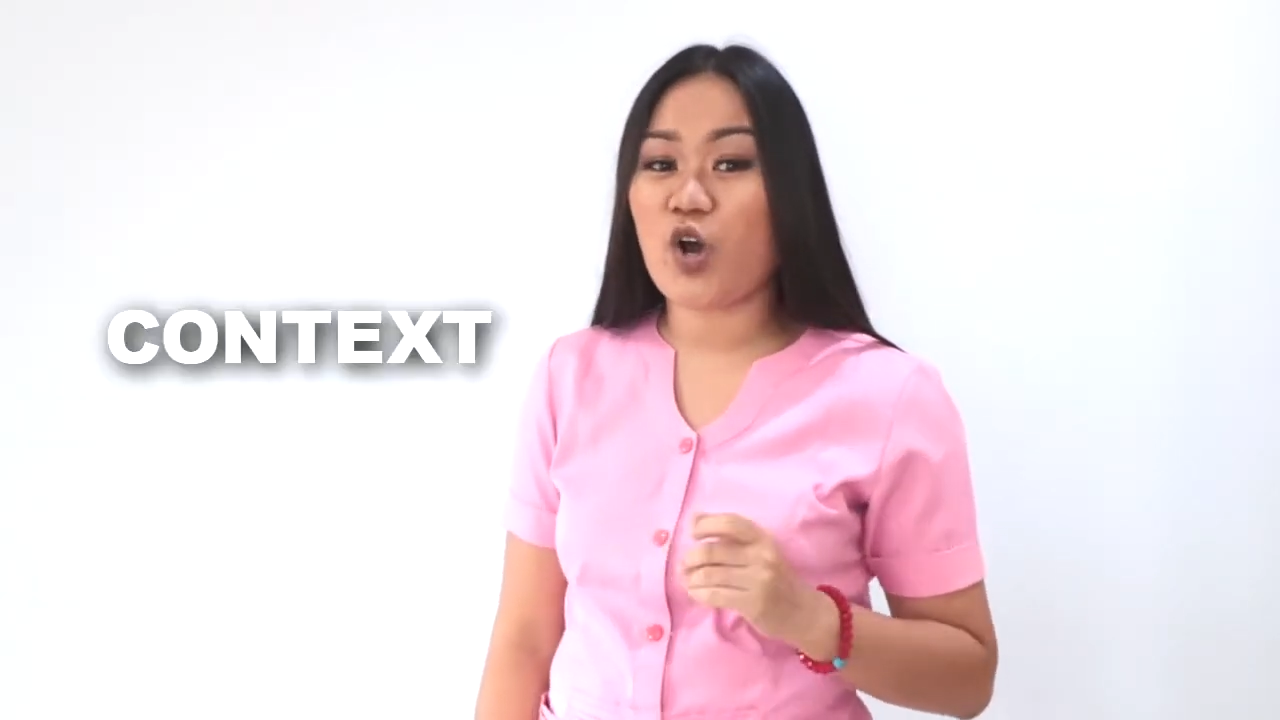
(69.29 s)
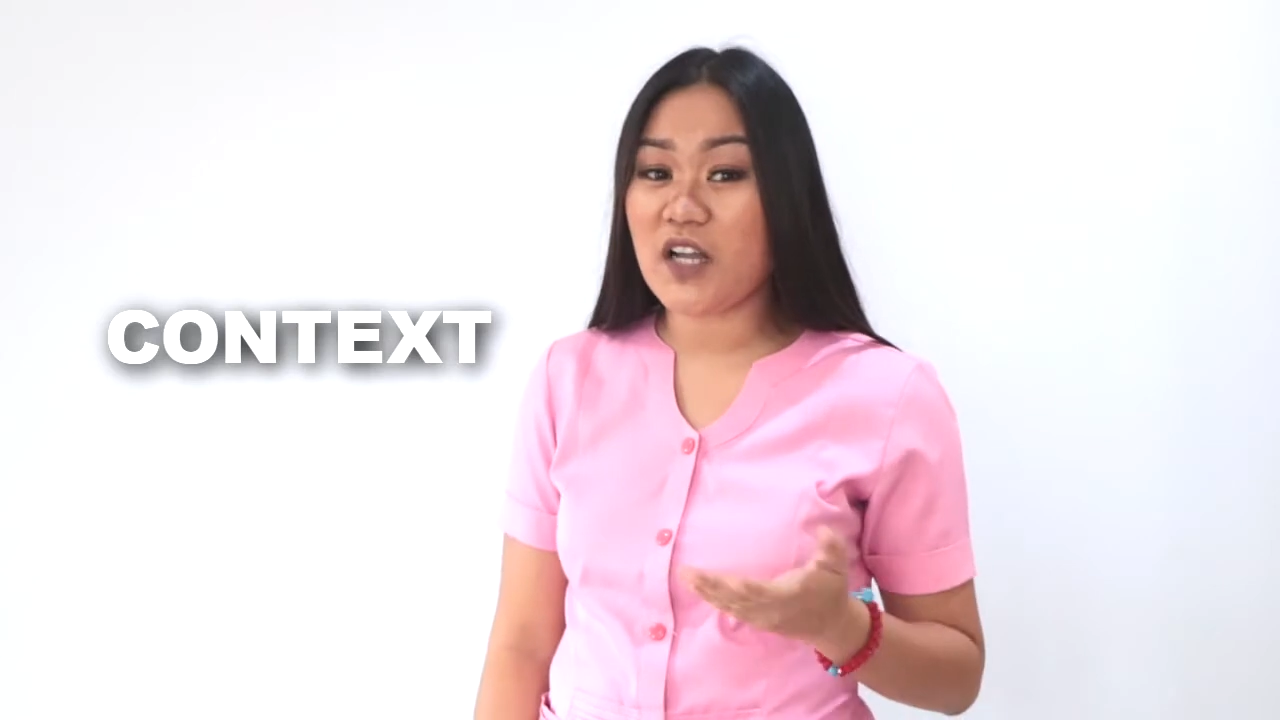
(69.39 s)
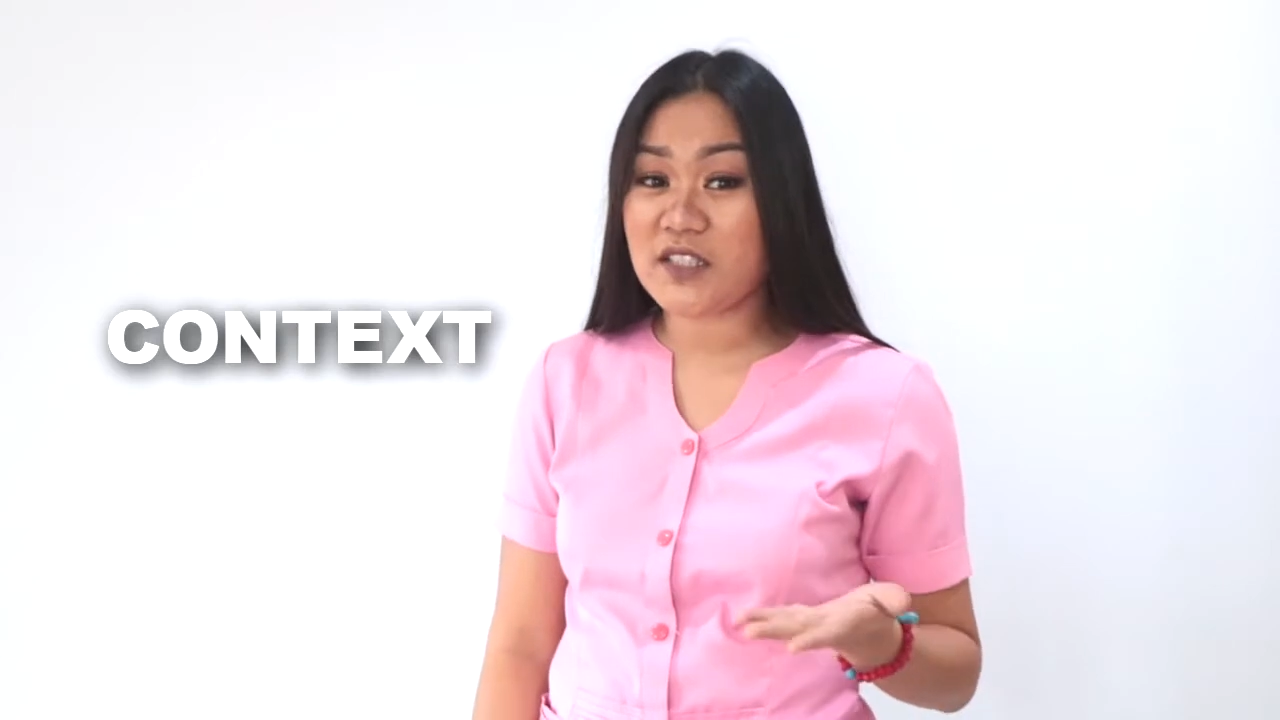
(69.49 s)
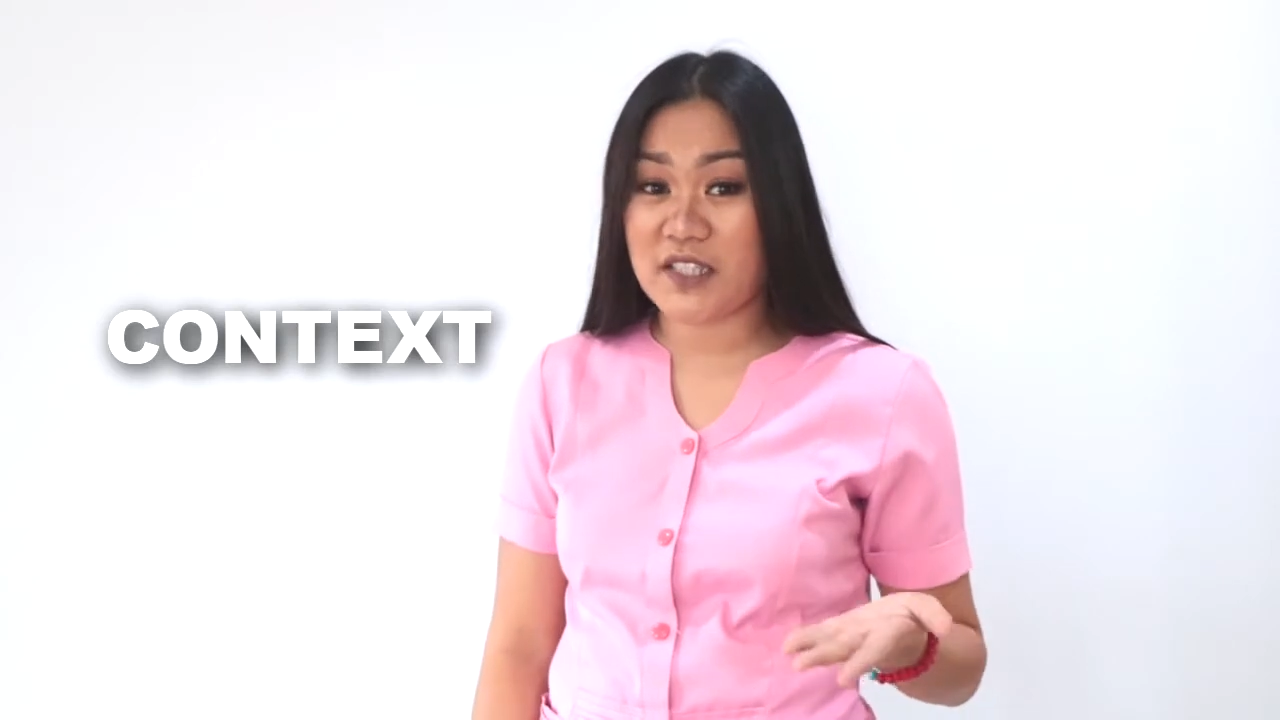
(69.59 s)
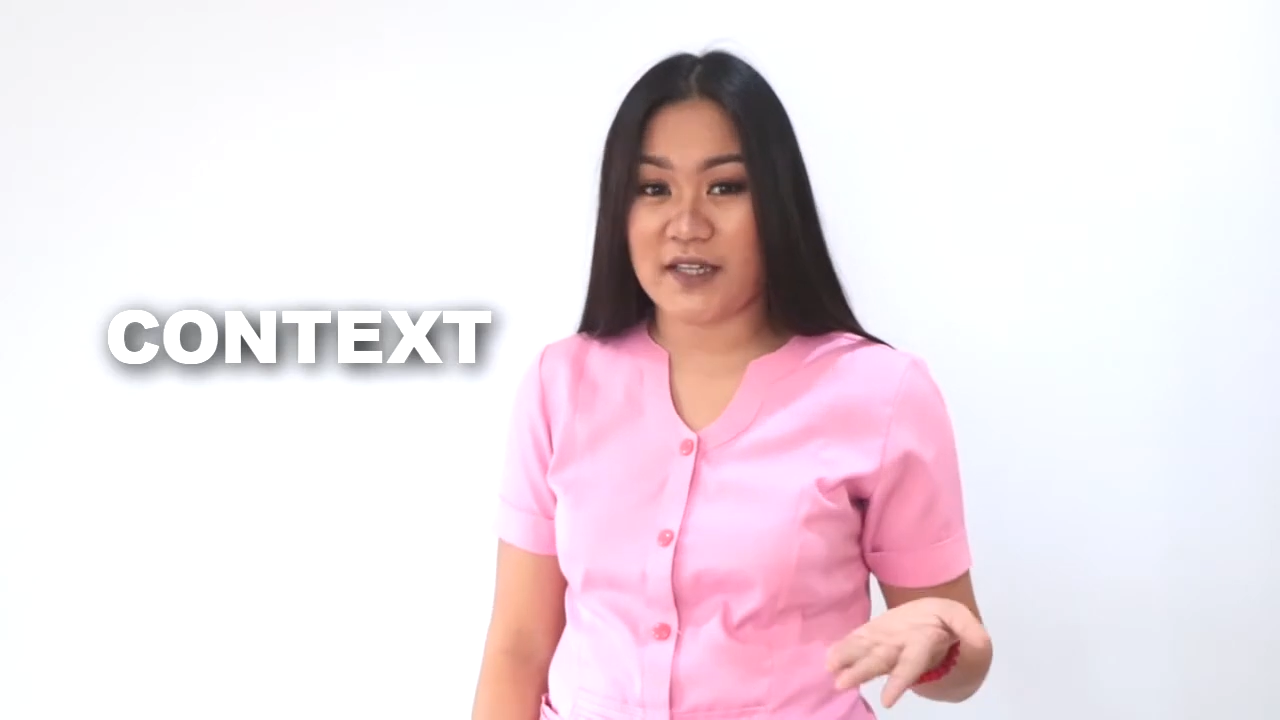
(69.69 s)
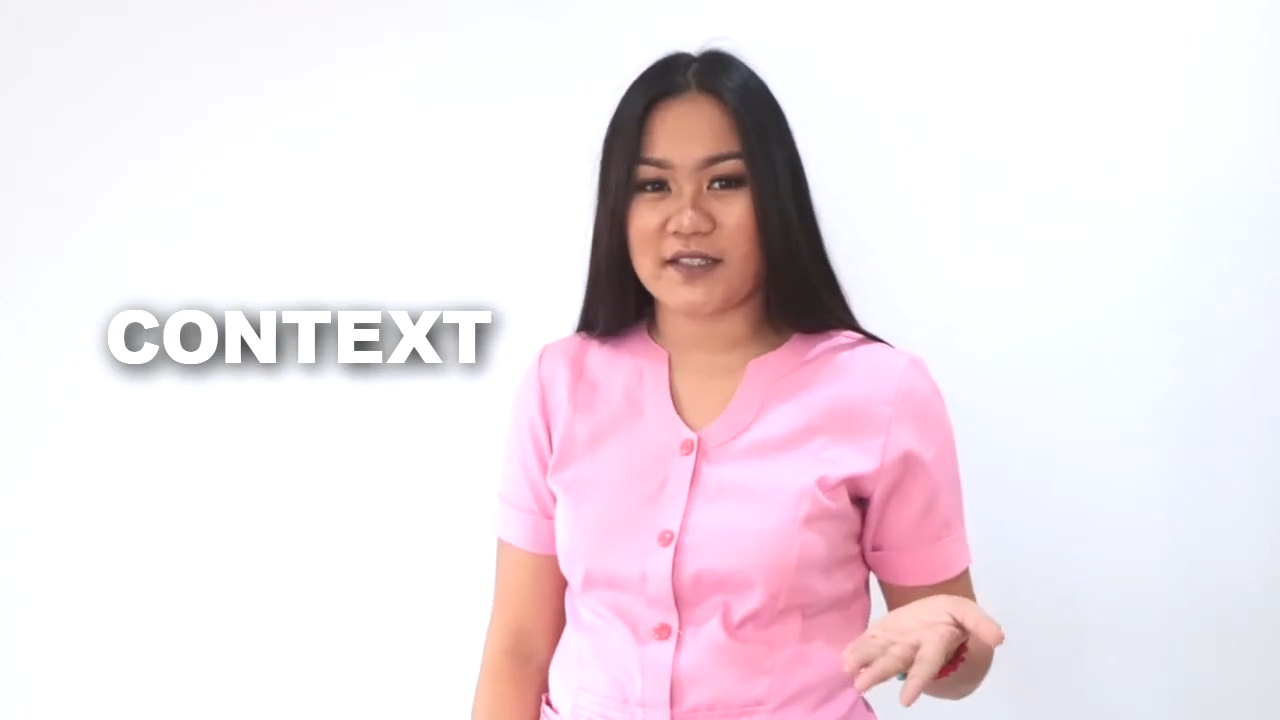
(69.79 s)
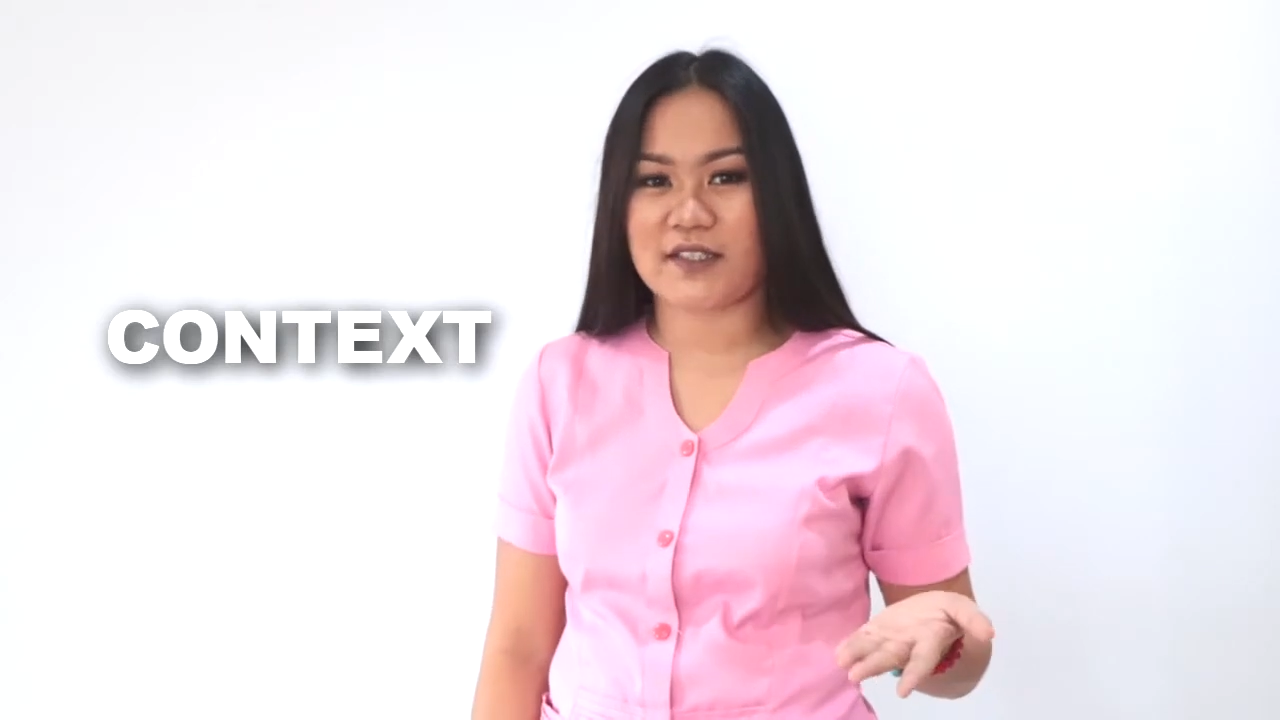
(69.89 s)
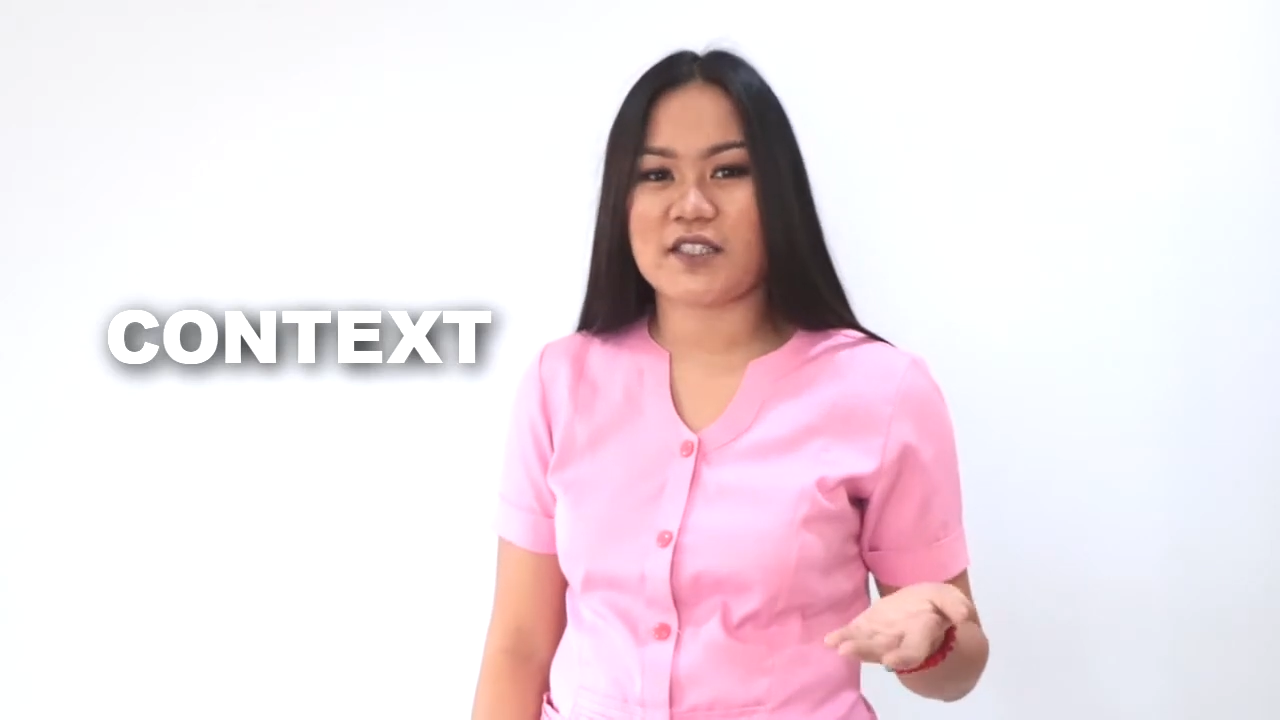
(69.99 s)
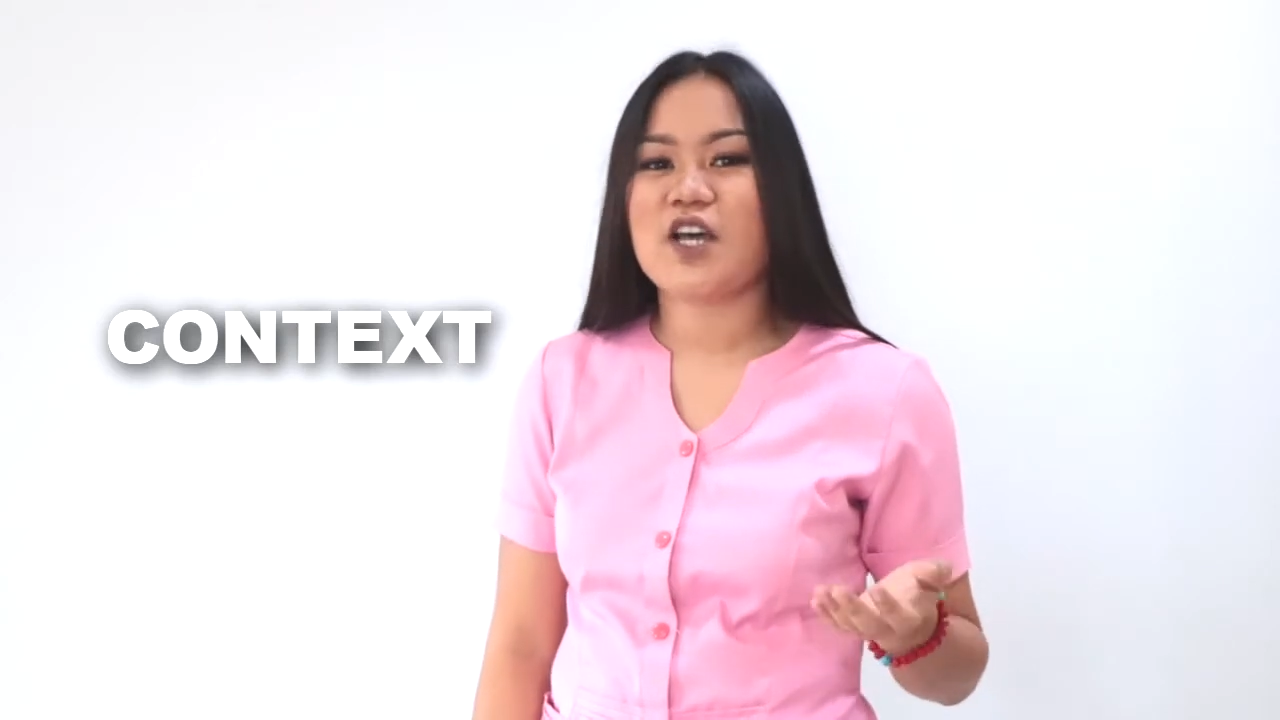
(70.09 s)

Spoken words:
context,